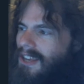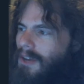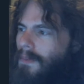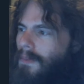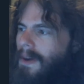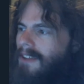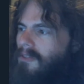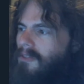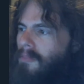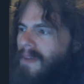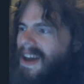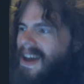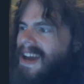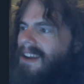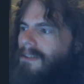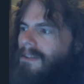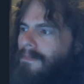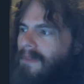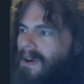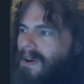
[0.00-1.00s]
US
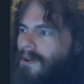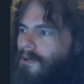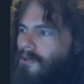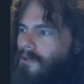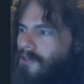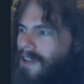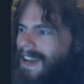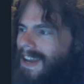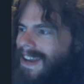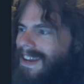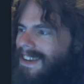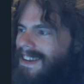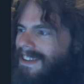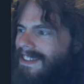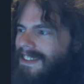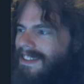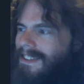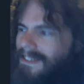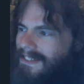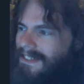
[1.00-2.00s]
backed both and
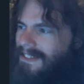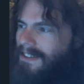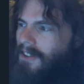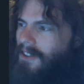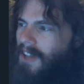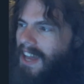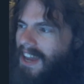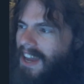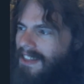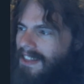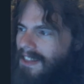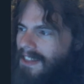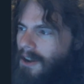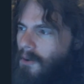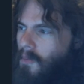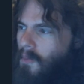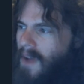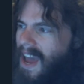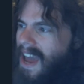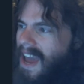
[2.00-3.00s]
they're still getting their
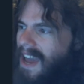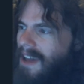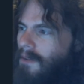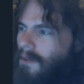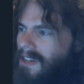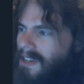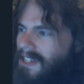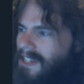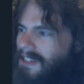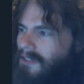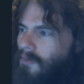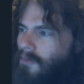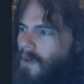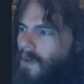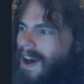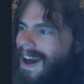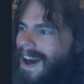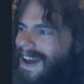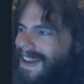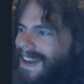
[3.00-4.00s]
way, which is
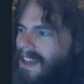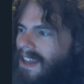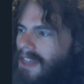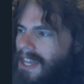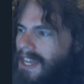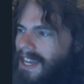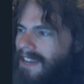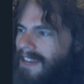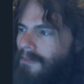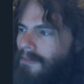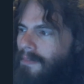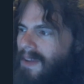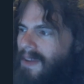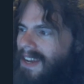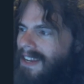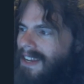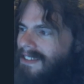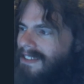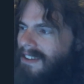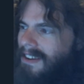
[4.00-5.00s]
why nothing is
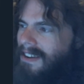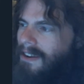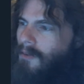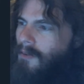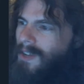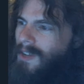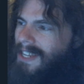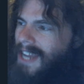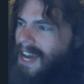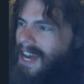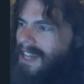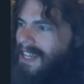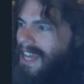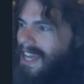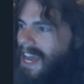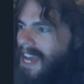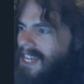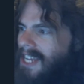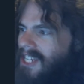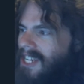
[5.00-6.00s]
being done in
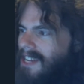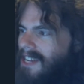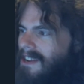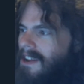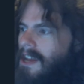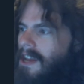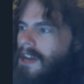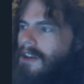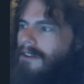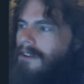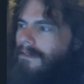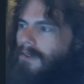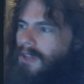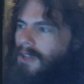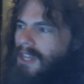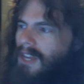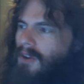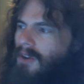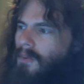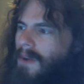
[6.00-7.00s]
retaliation for
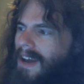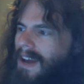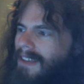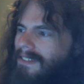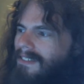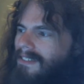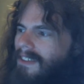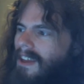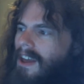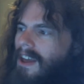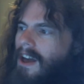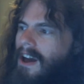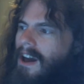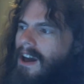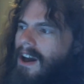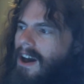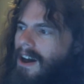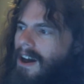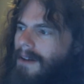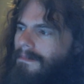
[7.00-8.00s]
the US
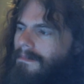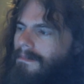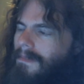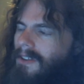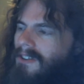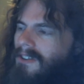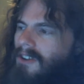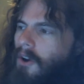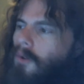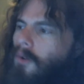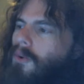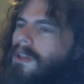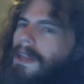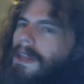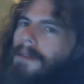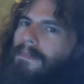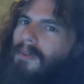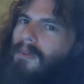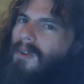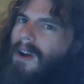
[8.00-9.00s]
um,
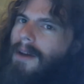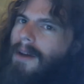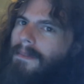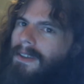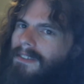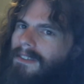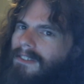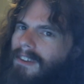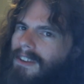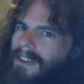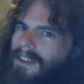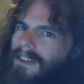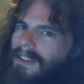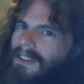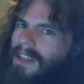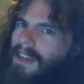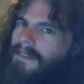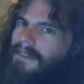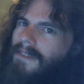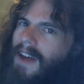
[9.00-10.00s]
totally promising to
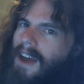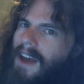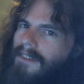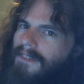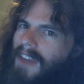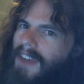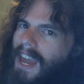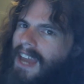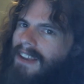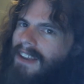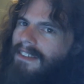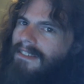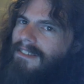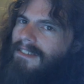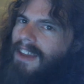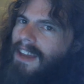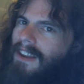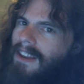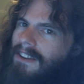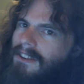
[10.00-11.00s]
leave
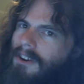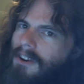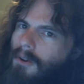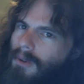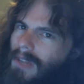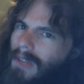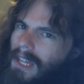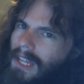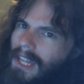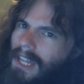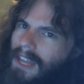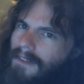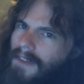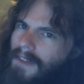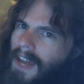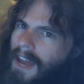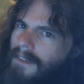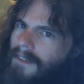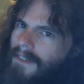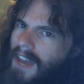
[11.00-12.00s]
Afghanistan and totally
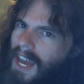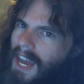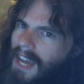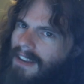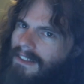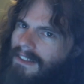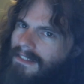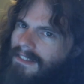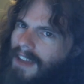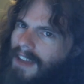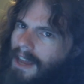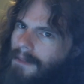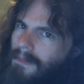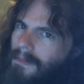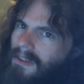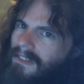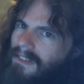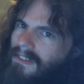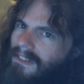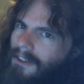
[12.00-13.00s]
leaving Afghanistan,
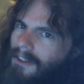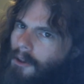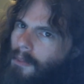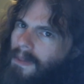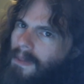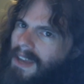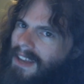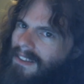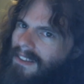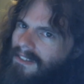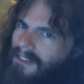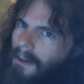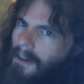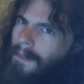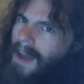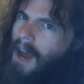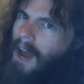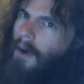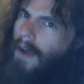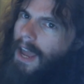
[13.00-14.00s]
but still being
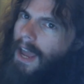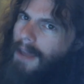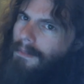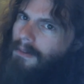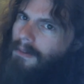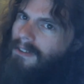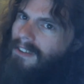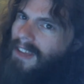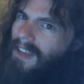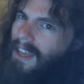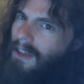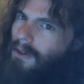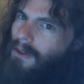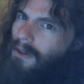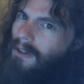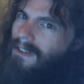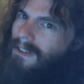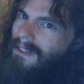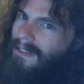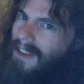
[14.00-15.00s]
somehow able to kill
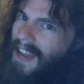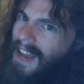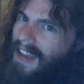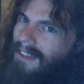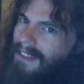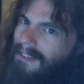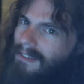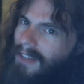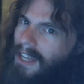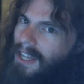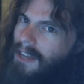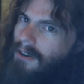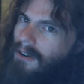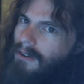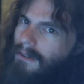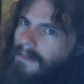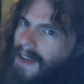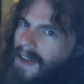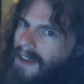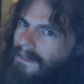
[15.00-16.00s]
the next leader
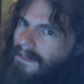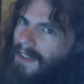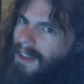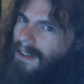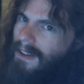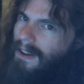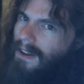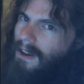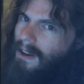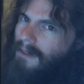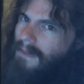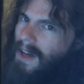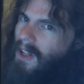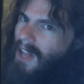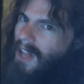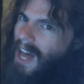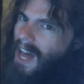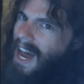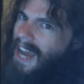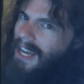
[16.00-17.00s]
of Af- uh, of Al
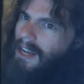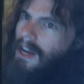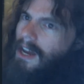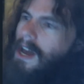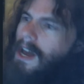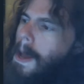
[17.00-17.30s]
Qaeda.